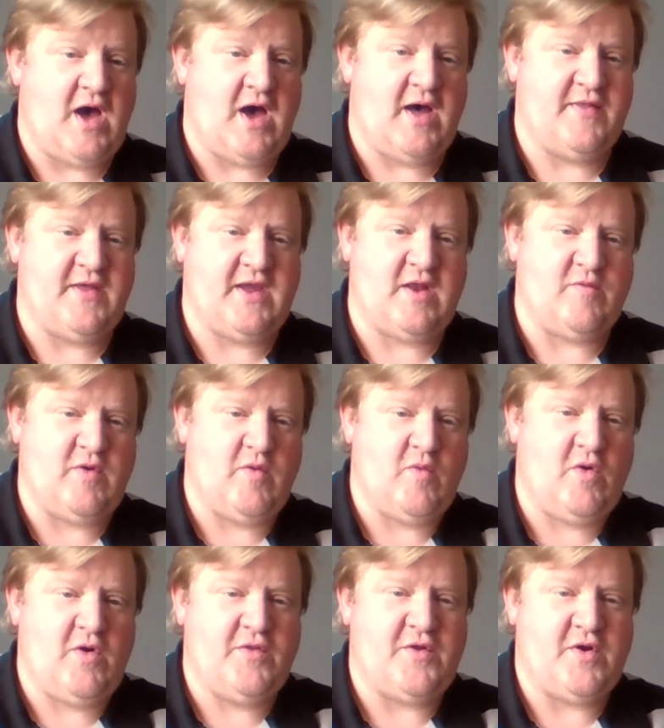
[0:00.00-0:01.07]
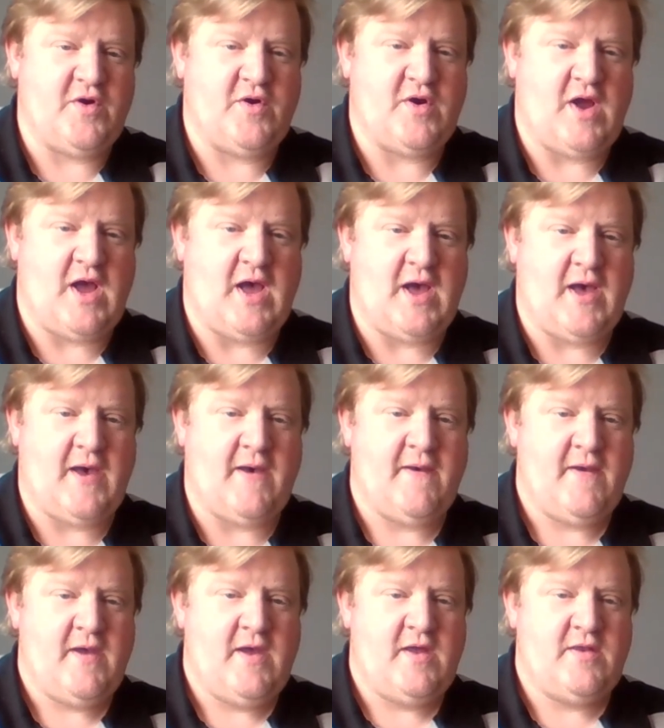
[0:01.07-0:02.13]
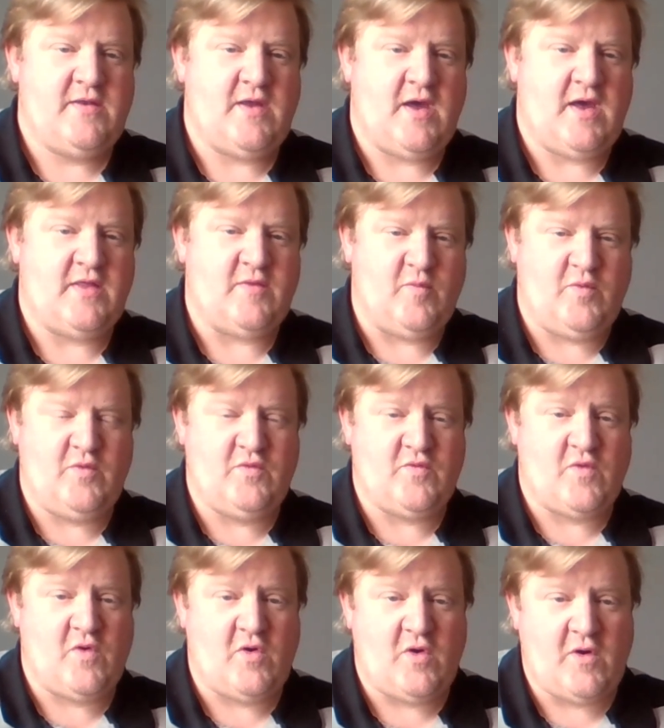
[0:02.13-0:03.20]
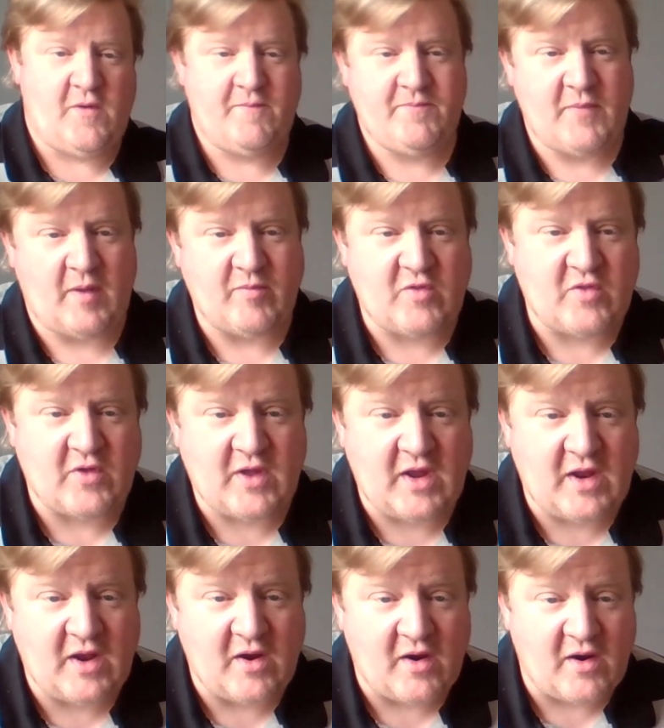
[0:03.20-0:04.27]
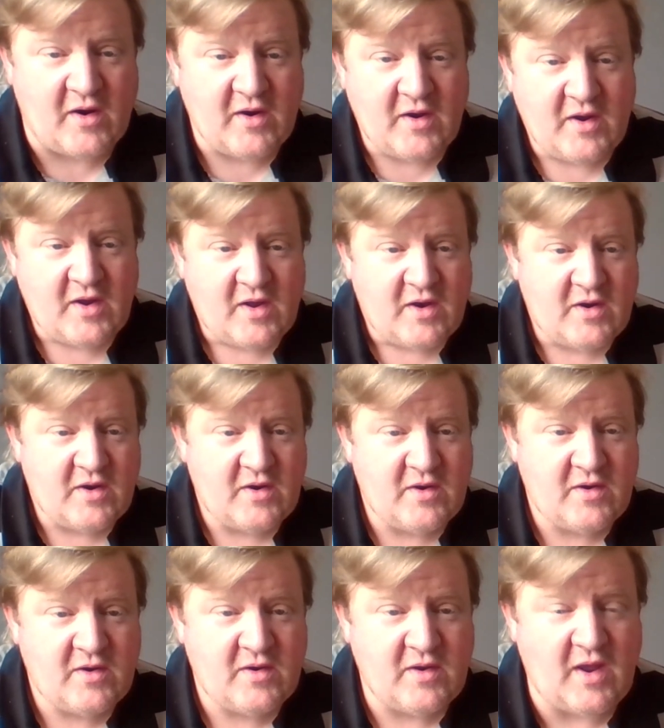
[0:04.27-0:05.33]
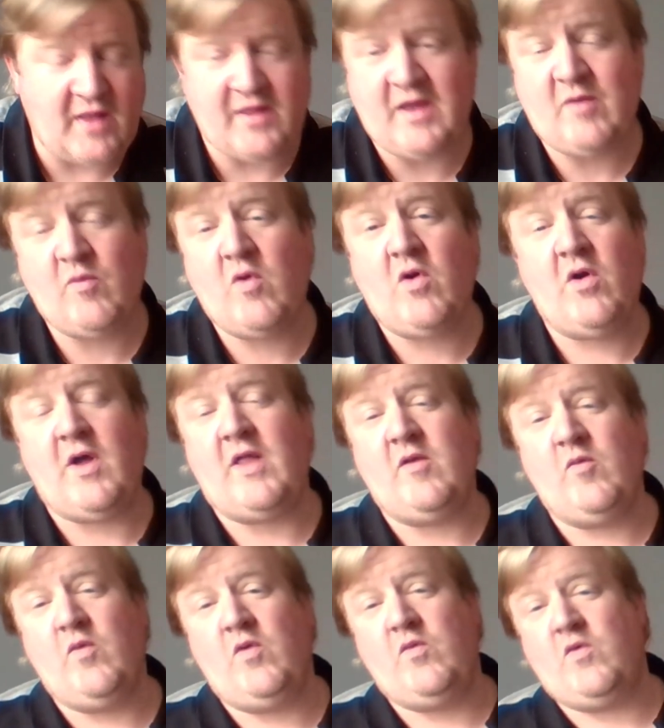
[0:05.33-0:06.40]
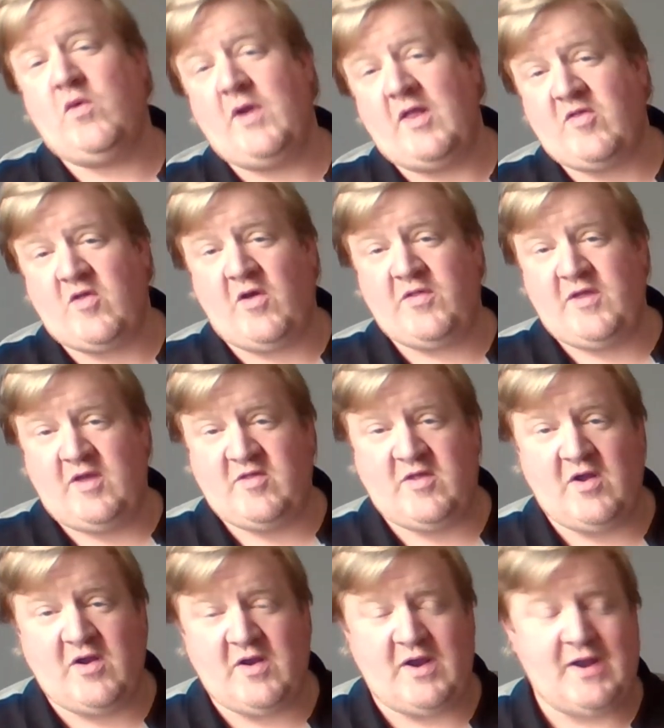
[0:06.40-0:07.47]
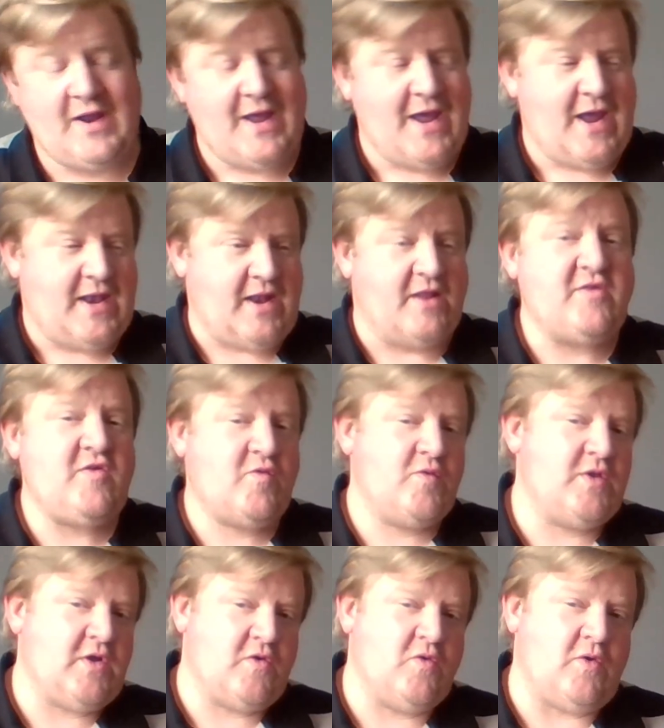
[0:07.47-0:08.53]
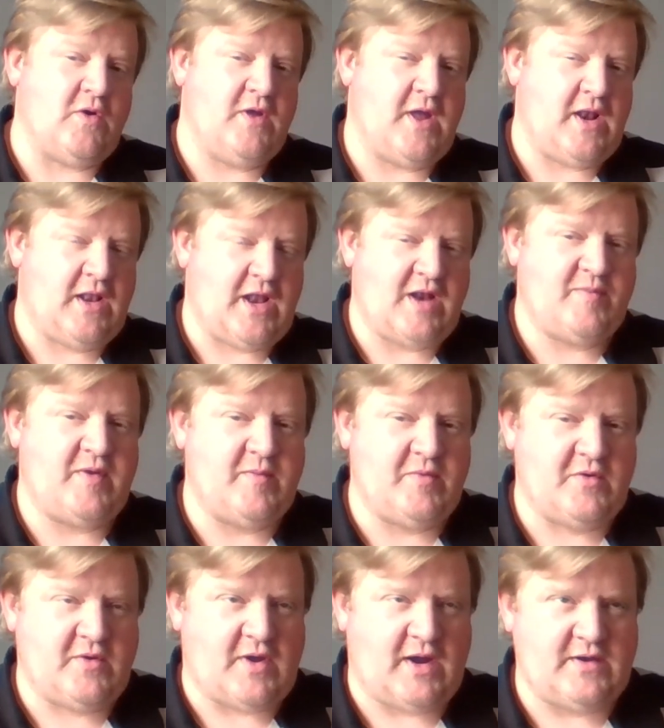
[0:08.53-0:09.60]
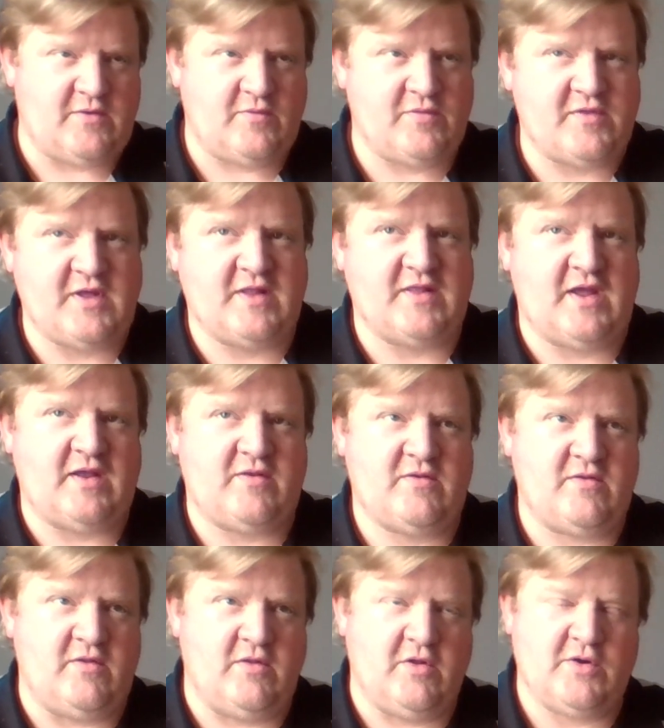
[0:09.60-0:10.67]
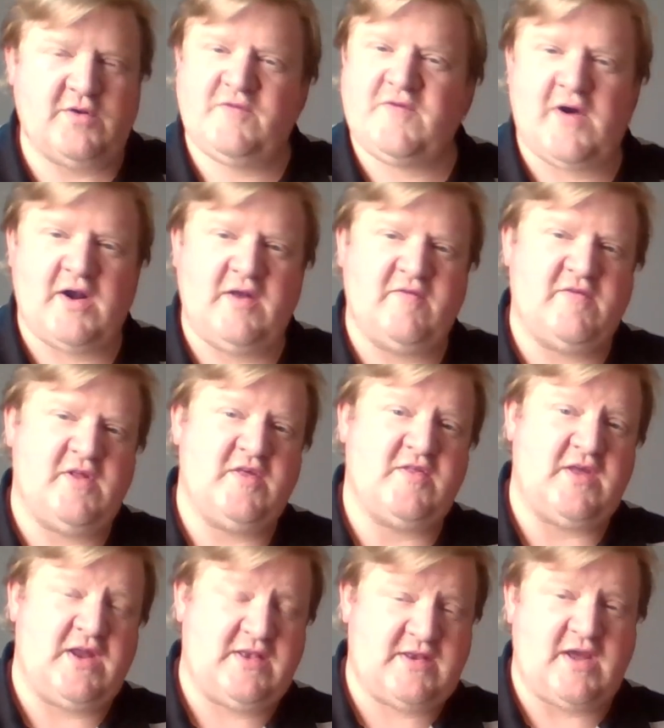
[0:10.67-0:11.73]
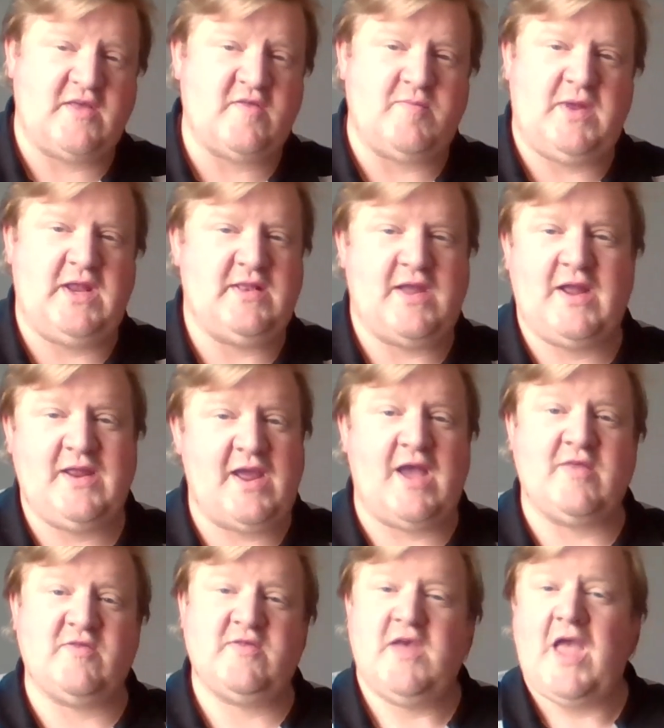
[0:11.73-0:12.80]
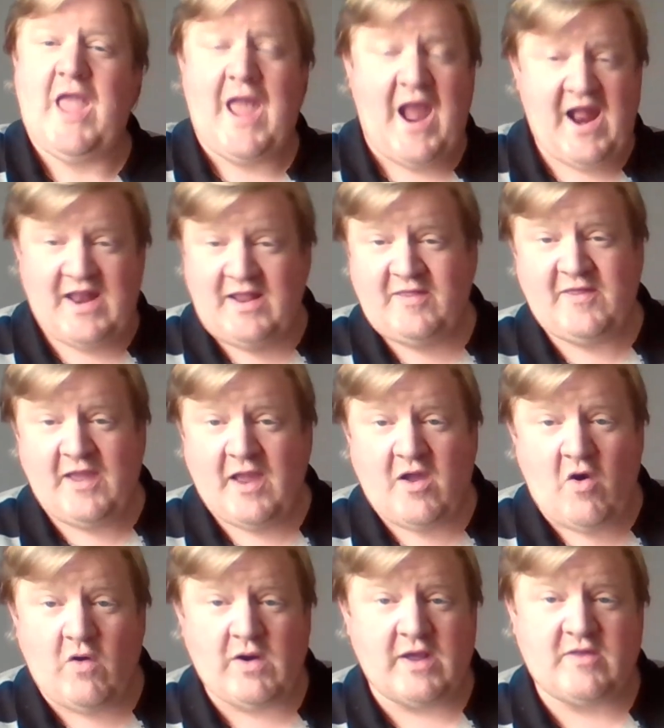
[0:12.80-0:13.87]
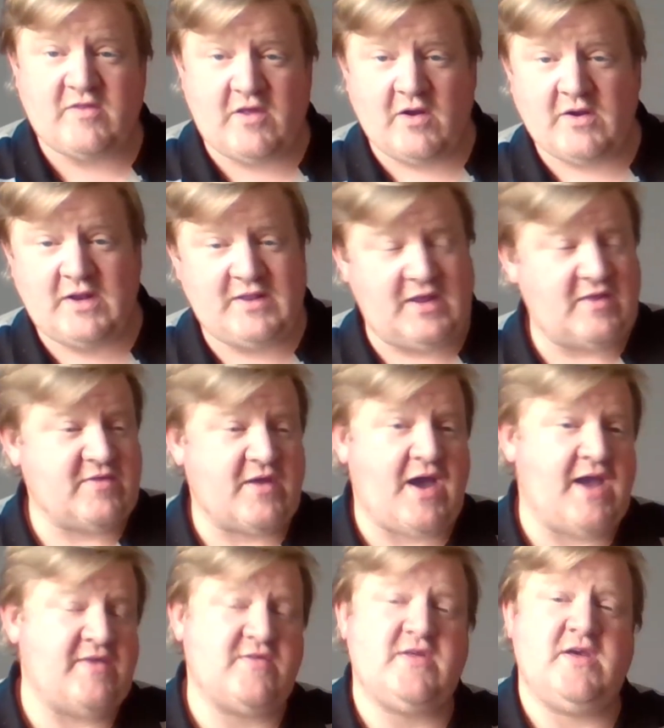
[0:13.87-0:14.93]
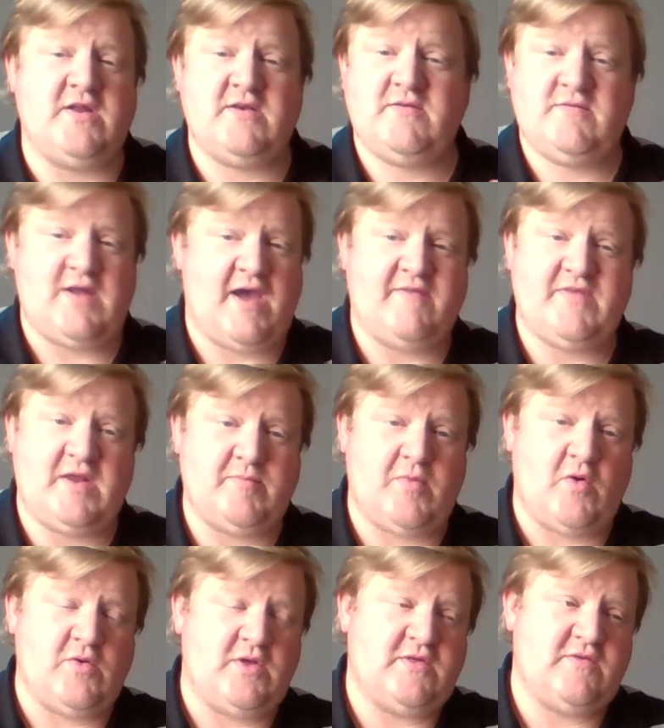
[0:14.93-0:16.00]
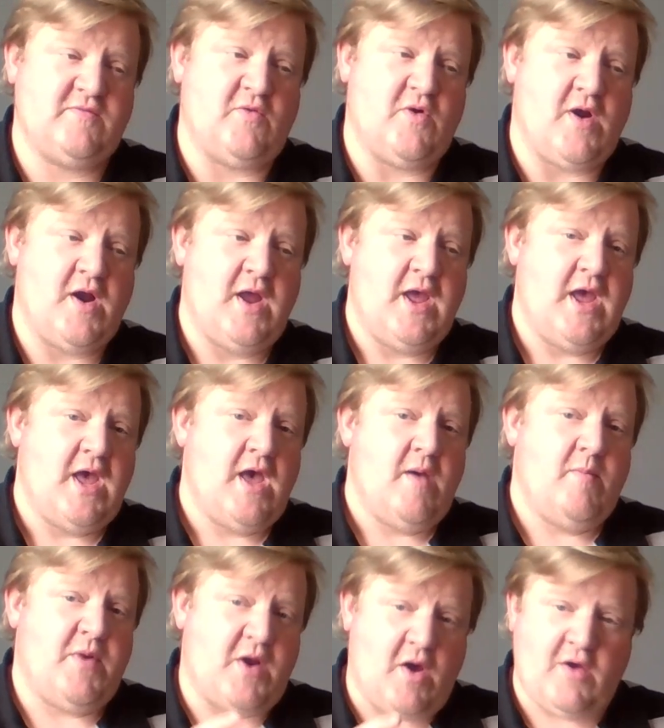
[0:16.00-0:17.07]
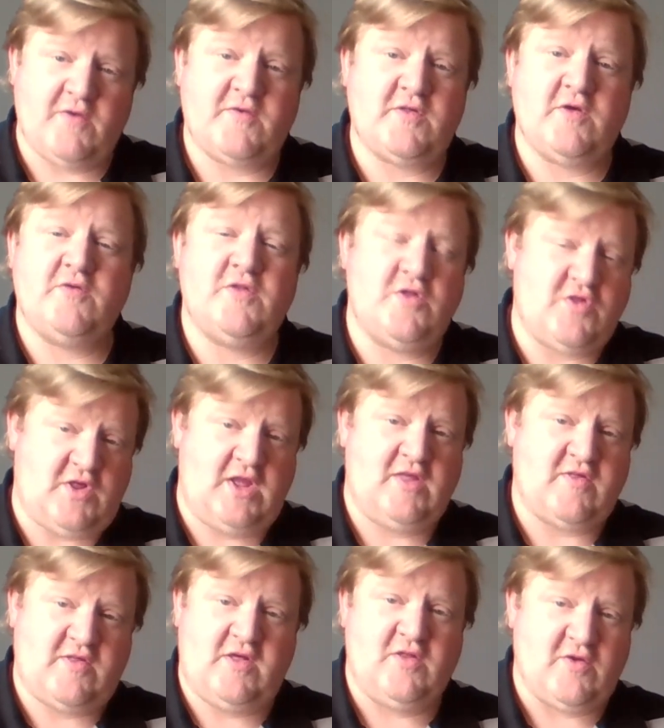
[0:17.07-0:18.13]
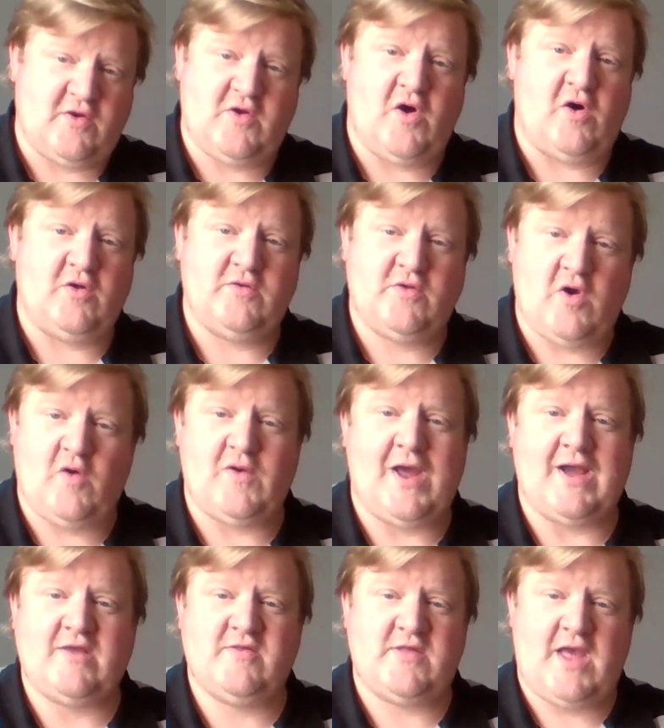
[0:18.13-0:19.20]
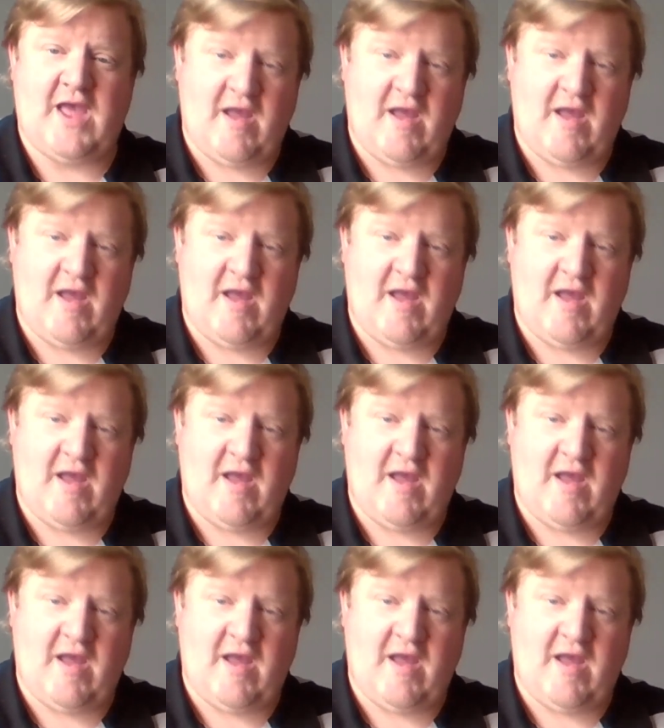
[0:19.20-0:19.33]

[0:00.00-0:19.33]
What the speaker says: They can reroll their the wound roll. I'm just looking here. Yeah, the hit roll and the wound roll against all things Tyranid. Now this is really cool, and a lot of people, I don't think they looked far enough in this. It does mean that, yes, anything Codex Tyranid, these guys can have that bonus for. But also the Gene Stealer Cult Codex.